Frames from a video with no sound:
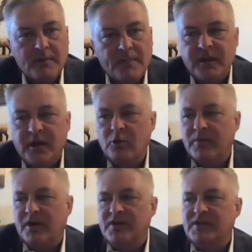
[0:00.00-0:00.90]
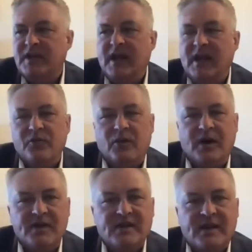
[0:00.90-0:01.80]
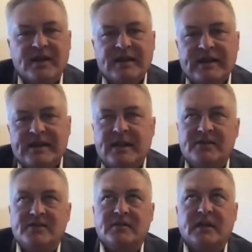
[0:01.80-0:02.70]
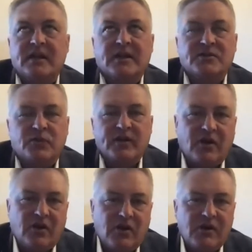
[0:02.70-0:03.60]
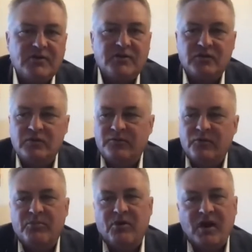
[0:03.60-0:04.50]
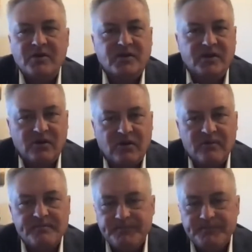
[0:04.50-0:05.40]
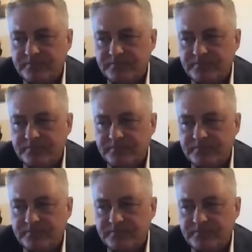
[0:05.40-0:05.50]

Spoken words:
Because otherwise it's really hard for a prosecutor